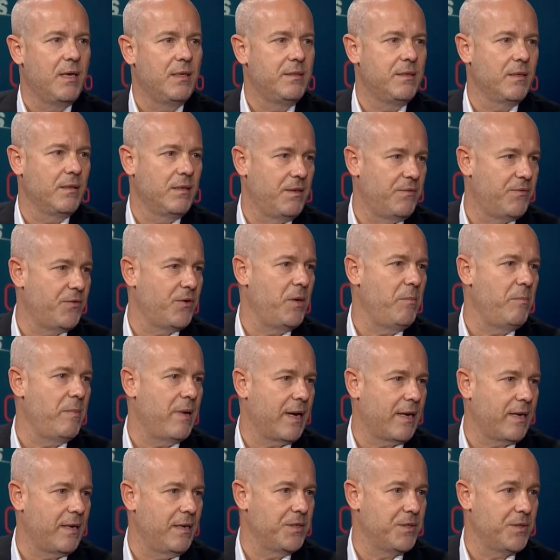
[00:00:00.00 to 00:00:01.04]
delivery
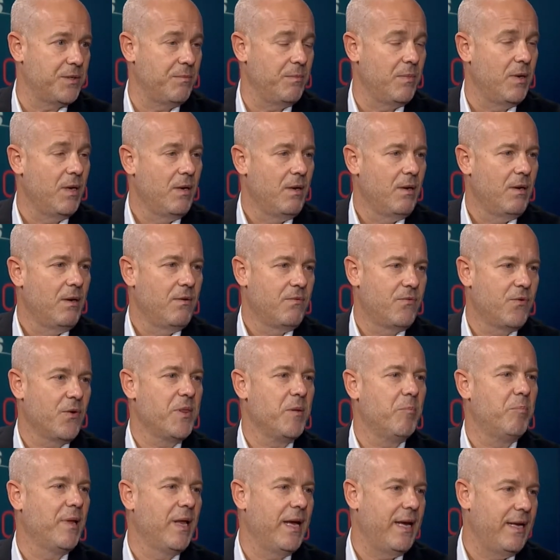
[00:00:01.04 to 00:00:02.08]
mechanism for
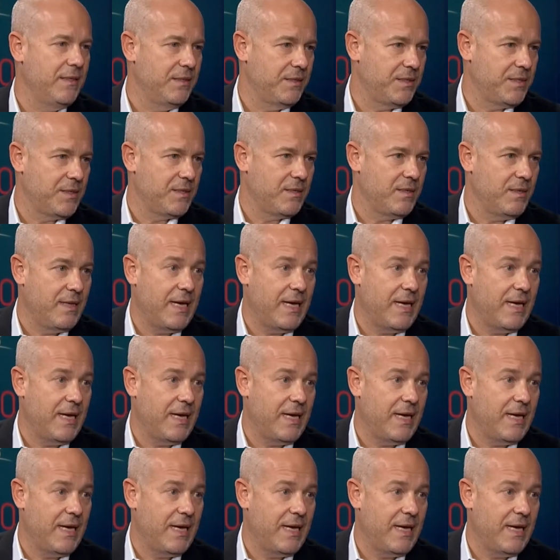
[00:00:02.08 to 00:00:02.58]
the blends.